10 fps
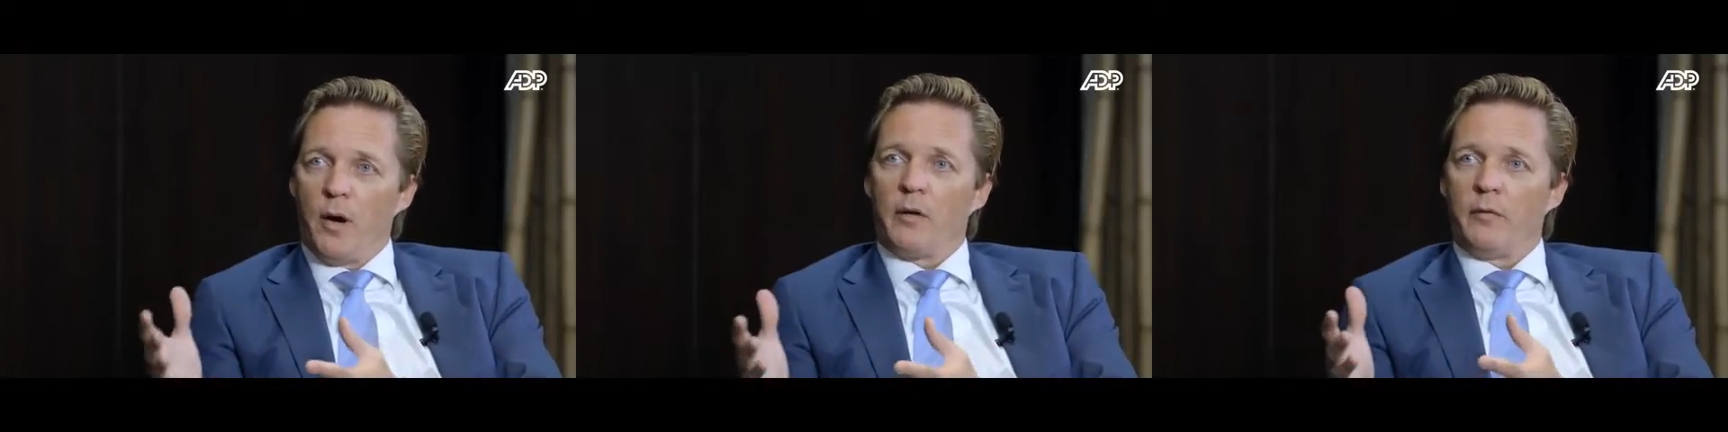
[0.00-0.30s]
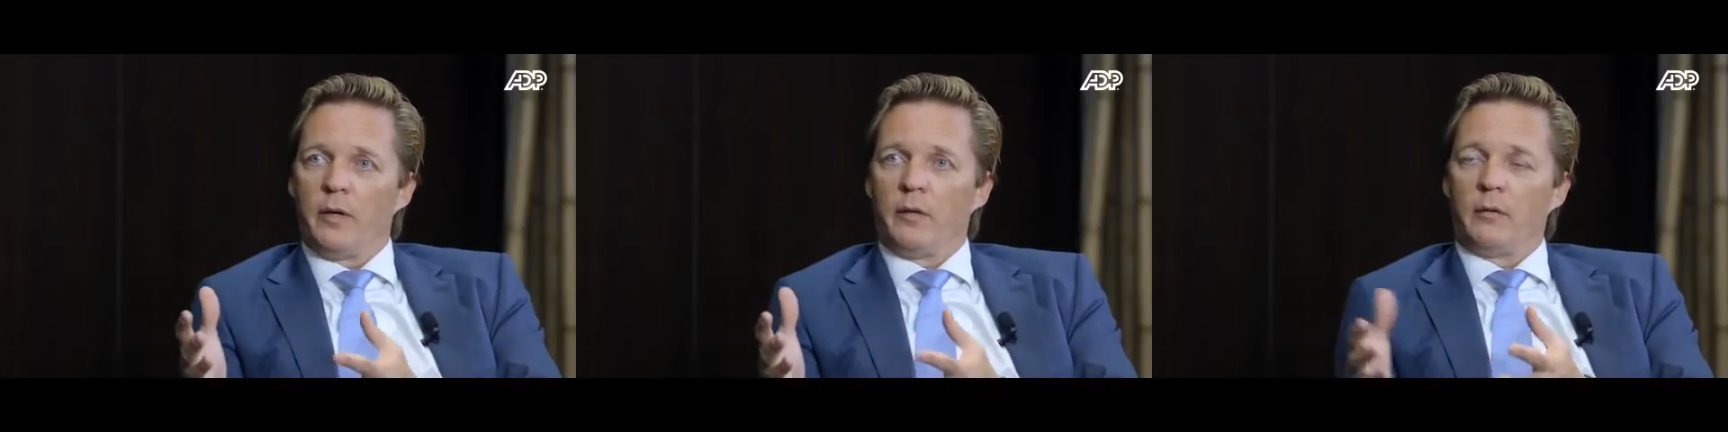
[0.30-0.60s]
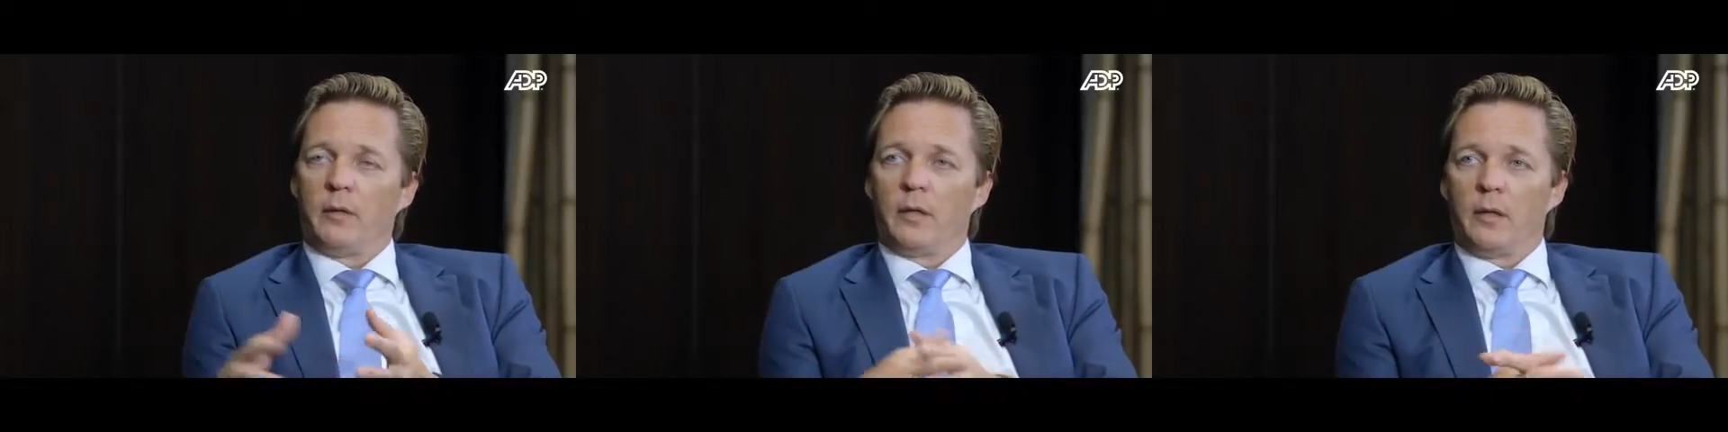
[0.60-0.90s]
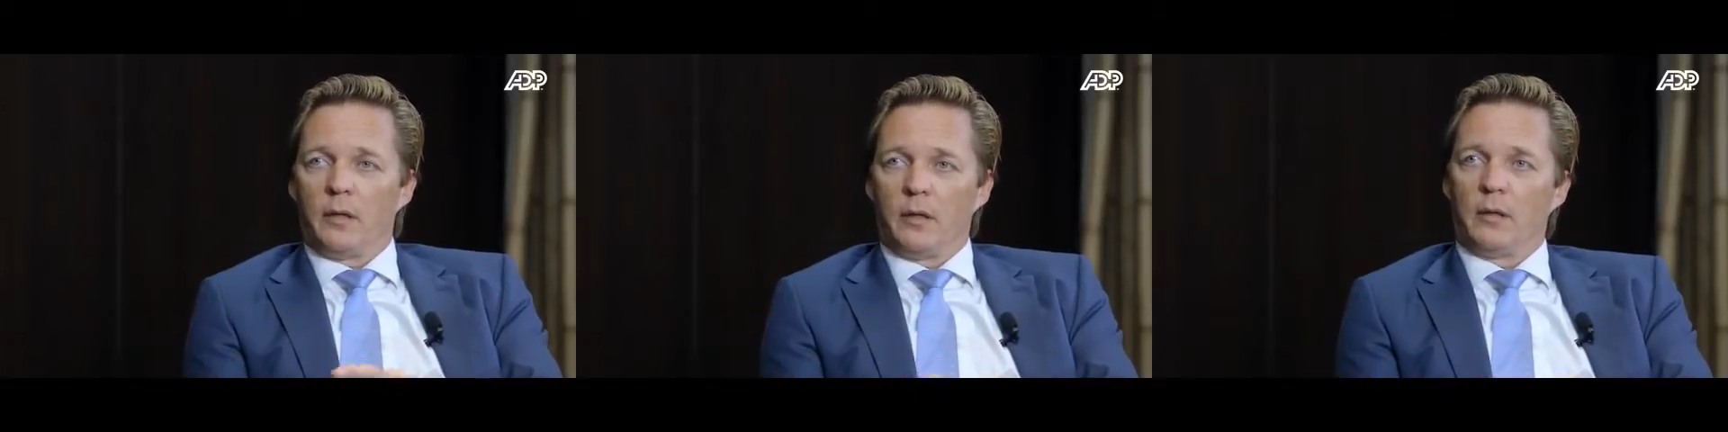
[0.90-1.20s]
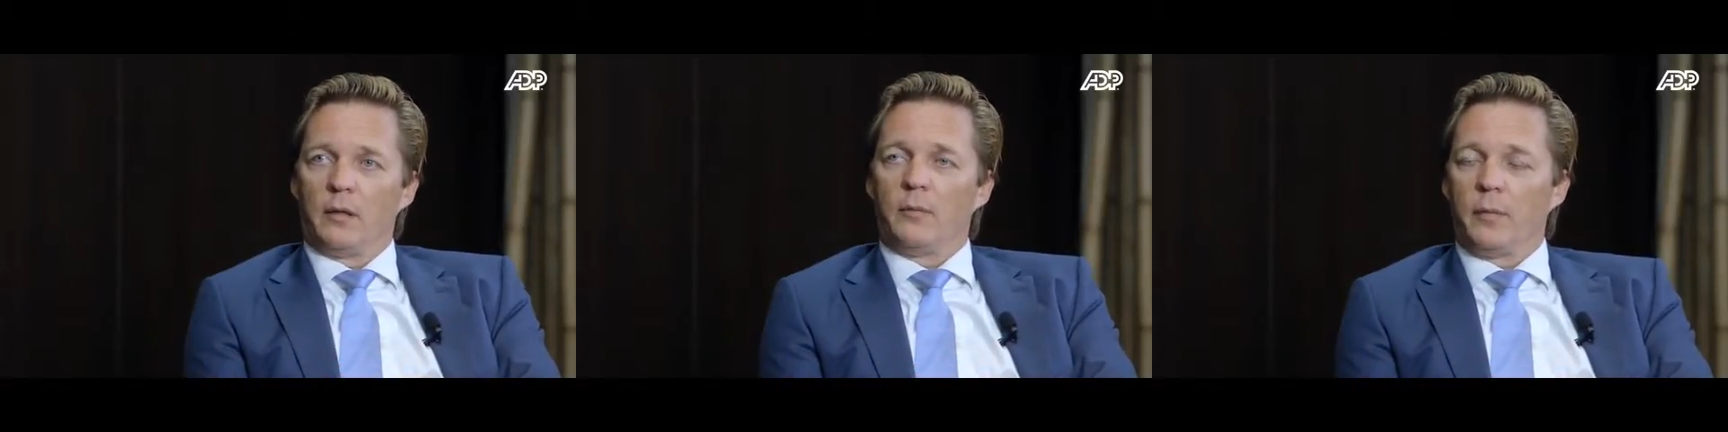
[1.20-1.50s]
a part of
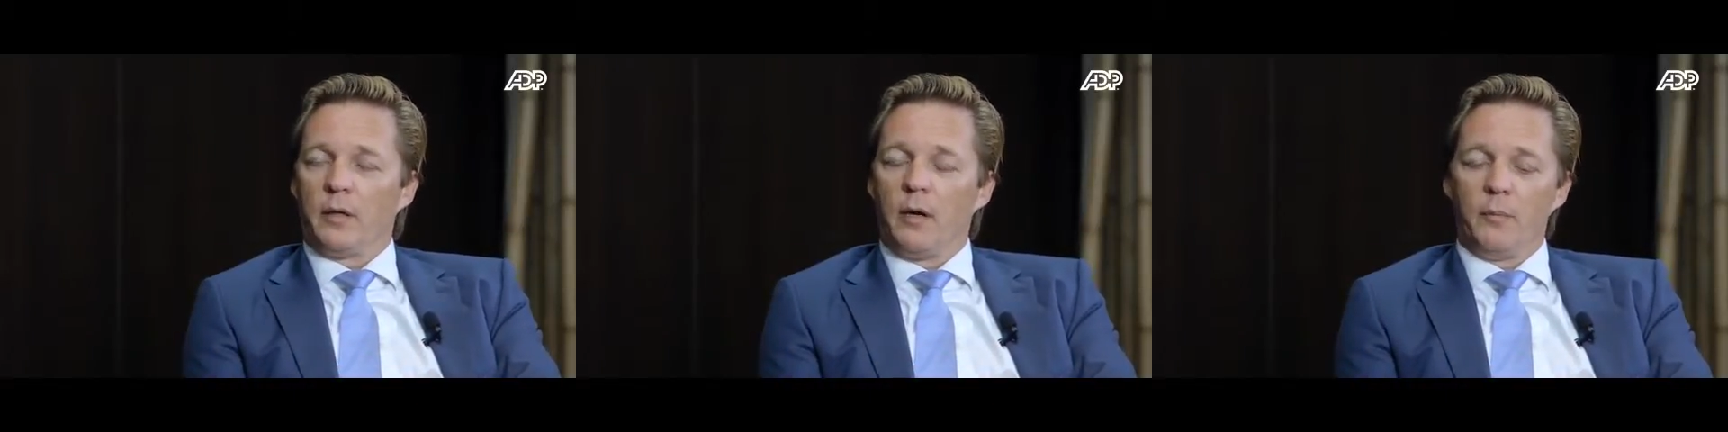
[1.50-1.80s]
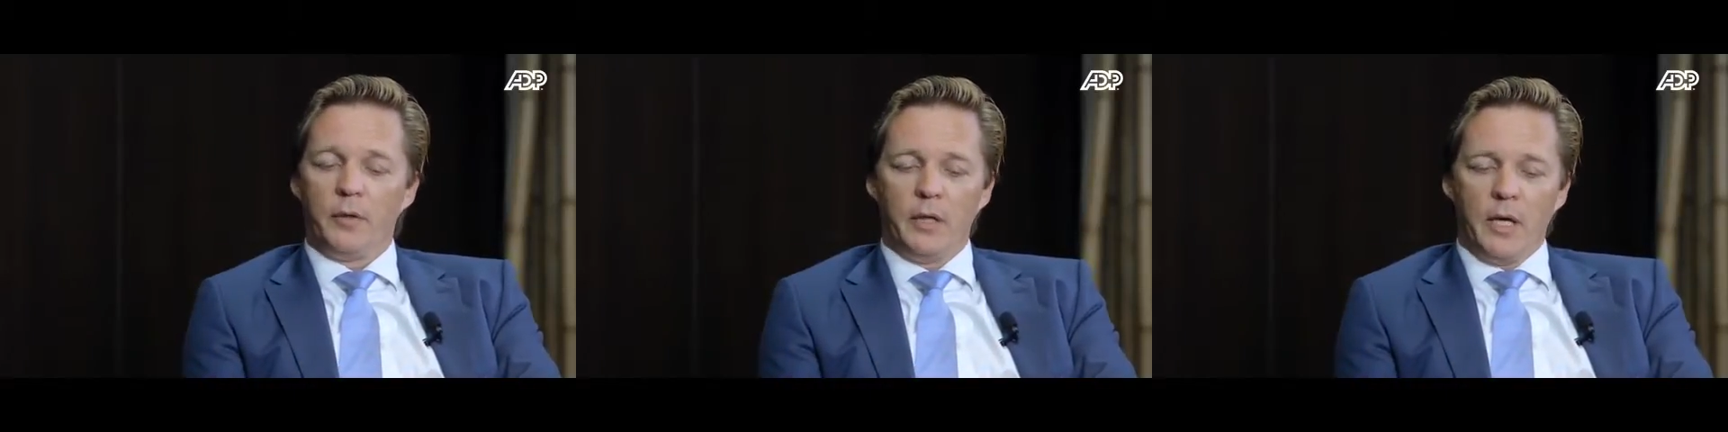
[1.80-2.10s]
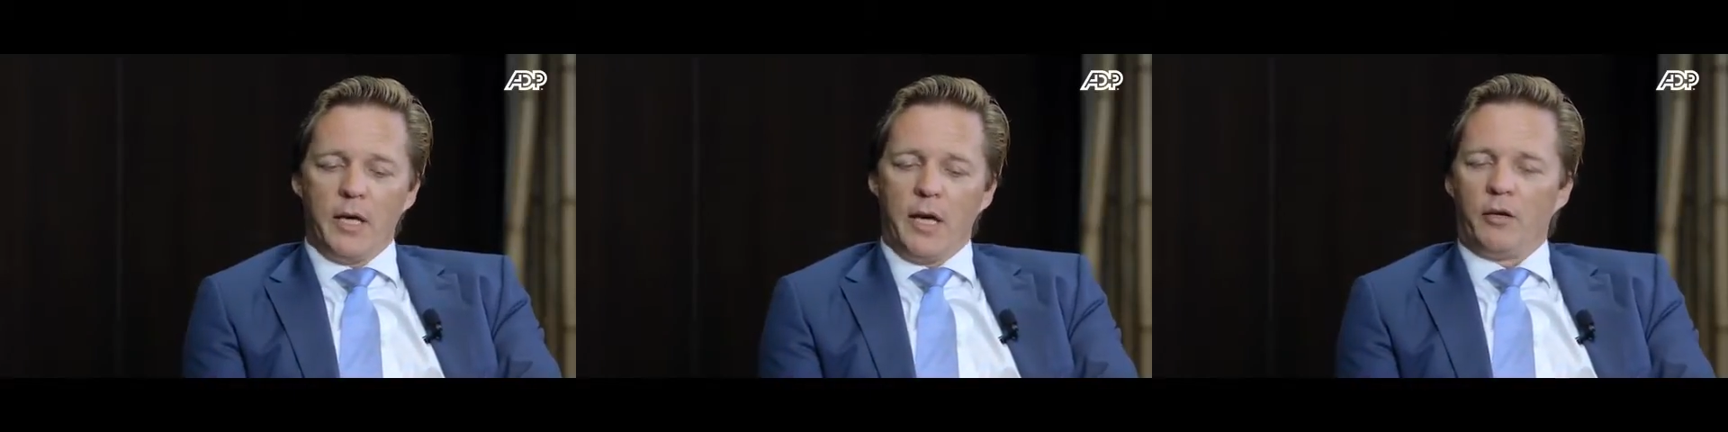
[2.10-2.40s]
their company.